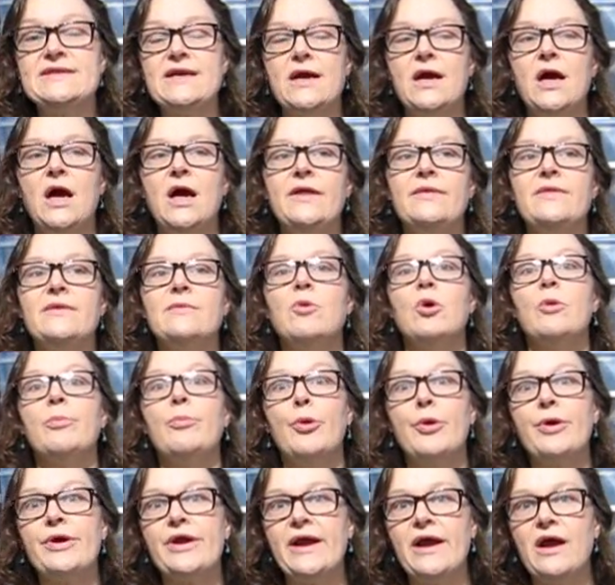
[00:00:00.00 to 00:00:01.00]
I got, the more
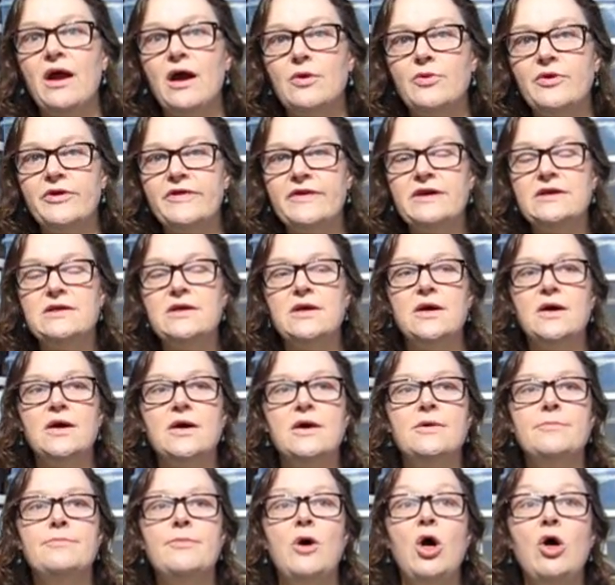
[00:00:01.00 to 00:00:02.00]
bored I got with it.
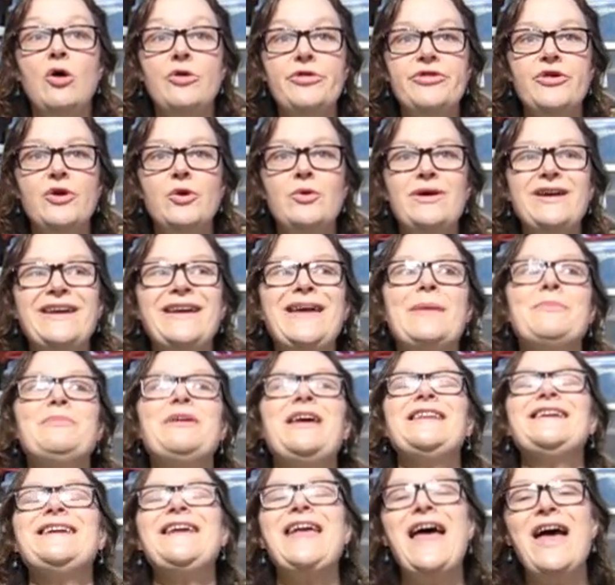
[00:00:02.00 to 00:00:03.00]
Also, it kept
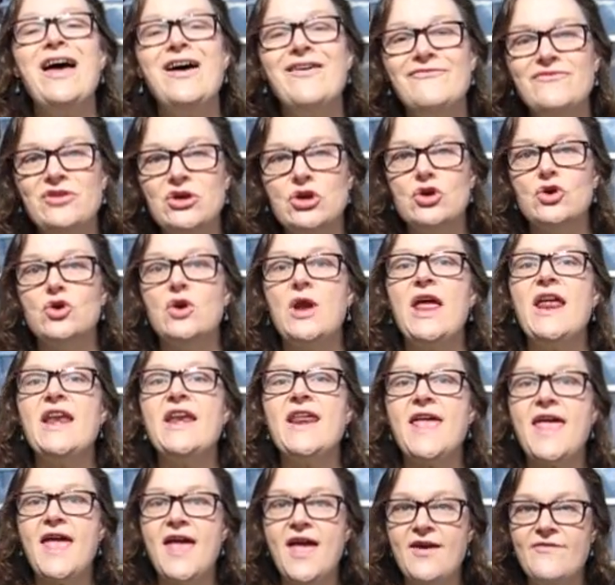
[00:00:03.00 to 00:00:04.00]
getting heavier and
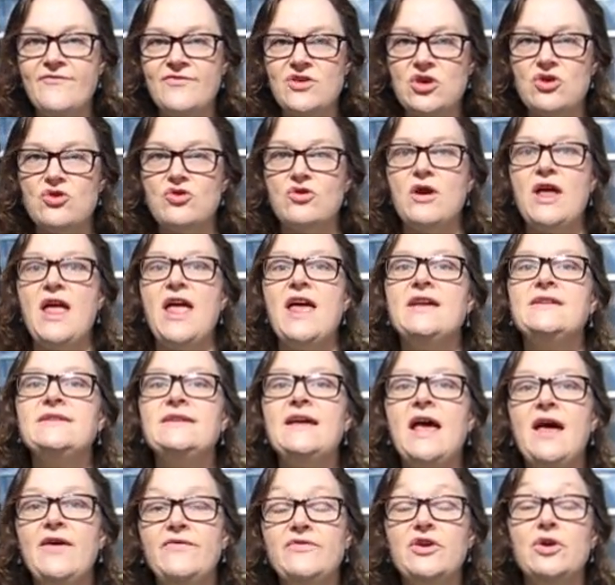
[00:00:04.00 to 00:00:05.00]
heavier and
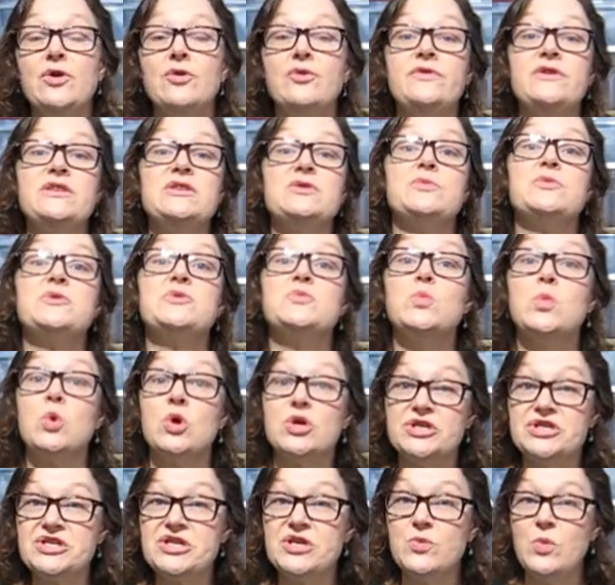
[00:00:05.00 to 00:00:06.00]
heavier. This was
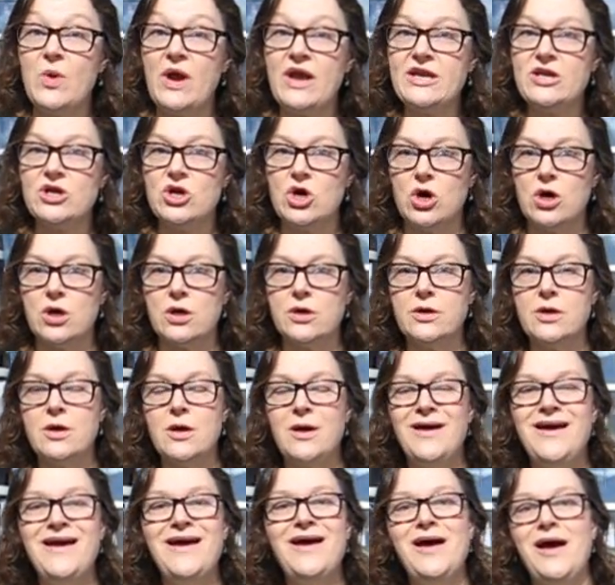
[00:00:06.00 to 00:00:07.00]
worsted weight yarn.
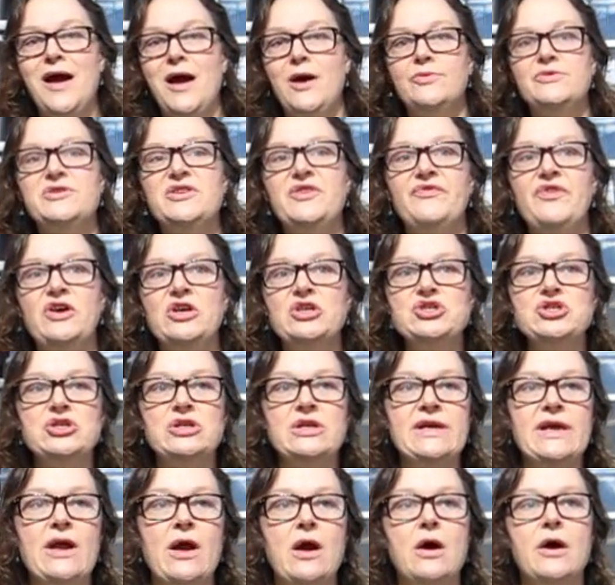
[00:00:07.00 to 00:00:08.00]
I was
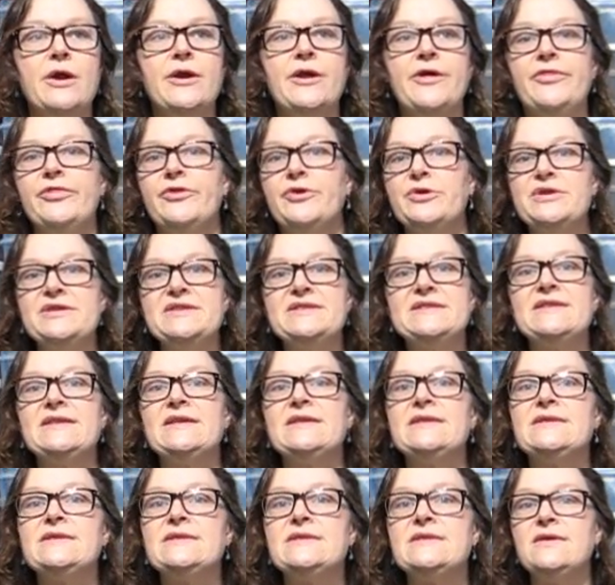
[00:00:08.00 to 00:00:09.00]
eventually on a
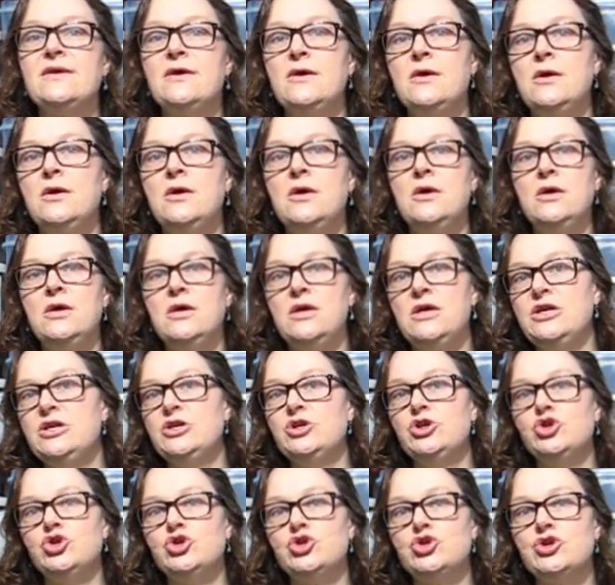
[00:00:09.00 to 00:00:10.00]

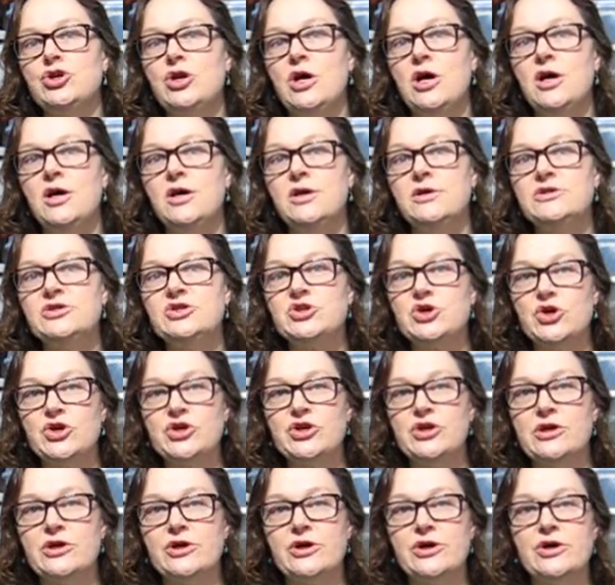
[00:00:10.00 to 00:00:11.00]
36-inch
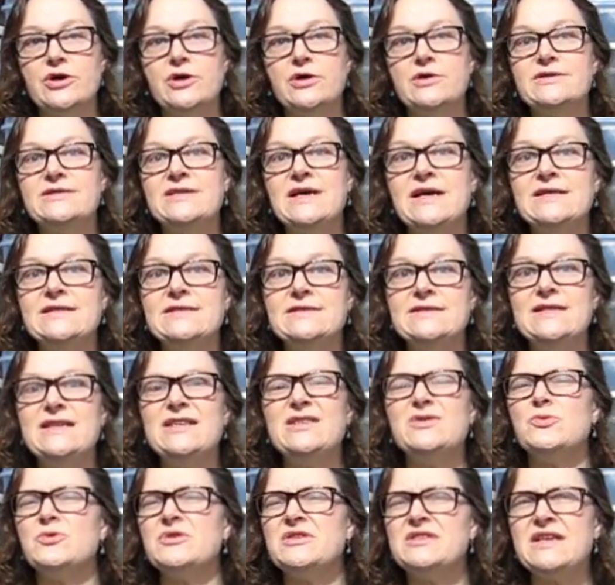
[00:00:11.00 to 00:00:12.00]
circular size.
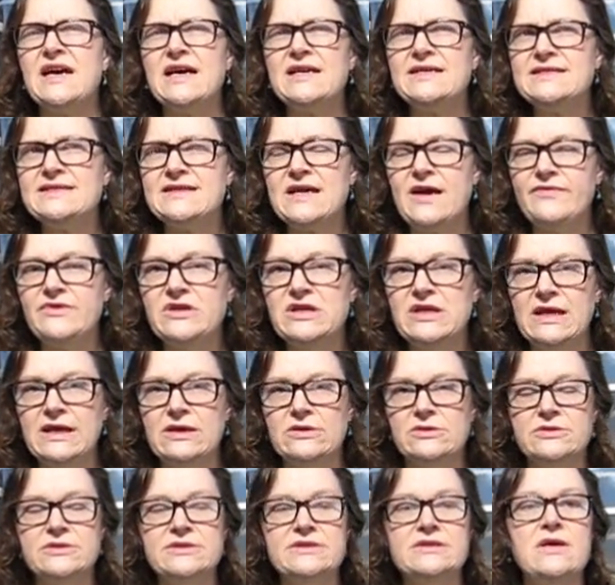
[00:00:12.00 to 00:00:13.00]
These were size 7
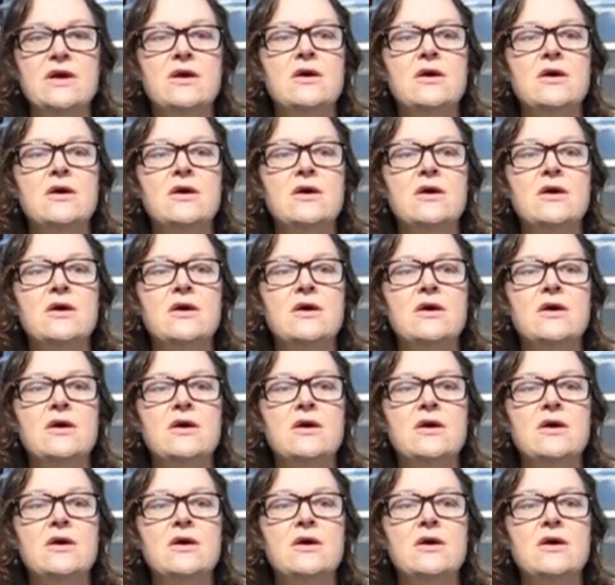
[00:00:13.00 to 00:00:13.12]
needles.